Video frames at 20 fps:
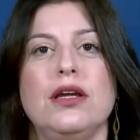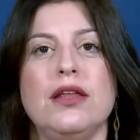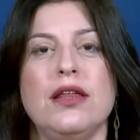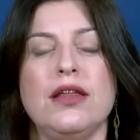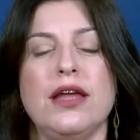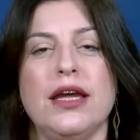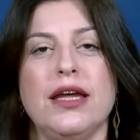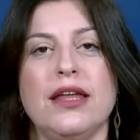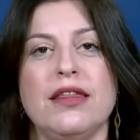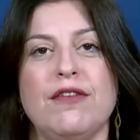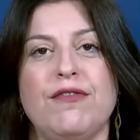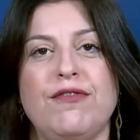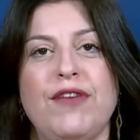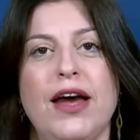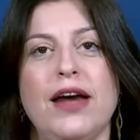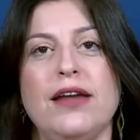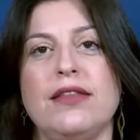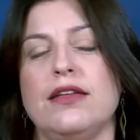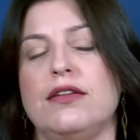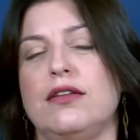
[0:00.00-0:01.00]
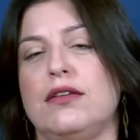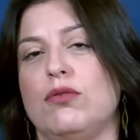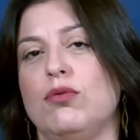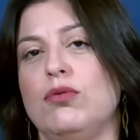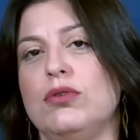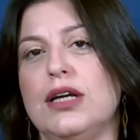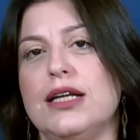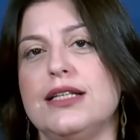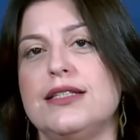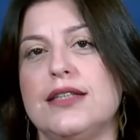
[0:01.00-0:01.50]
the fact that
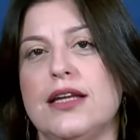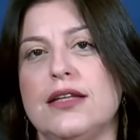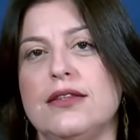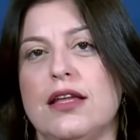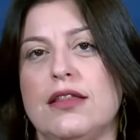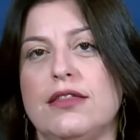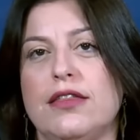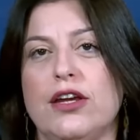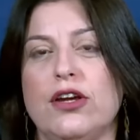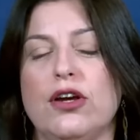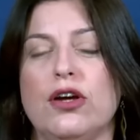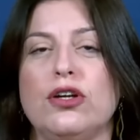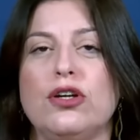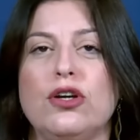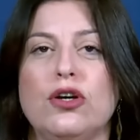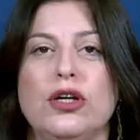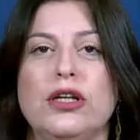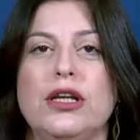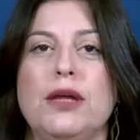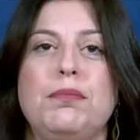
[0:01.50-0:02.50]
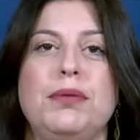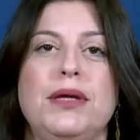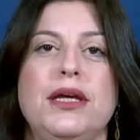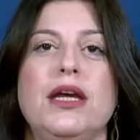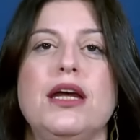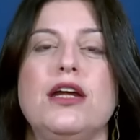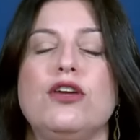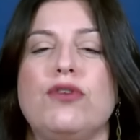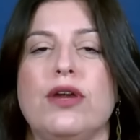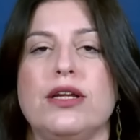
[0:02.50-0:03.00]
UNRWA said that they are going to
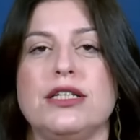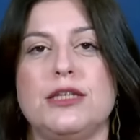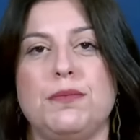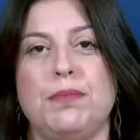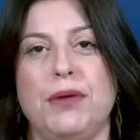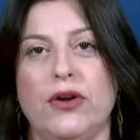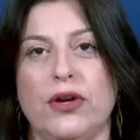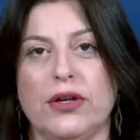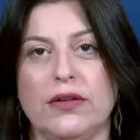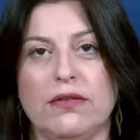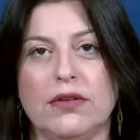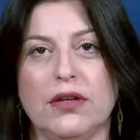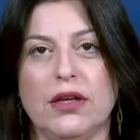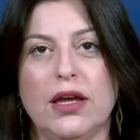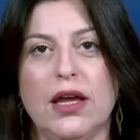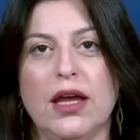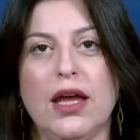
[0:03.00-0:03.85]
be transparent.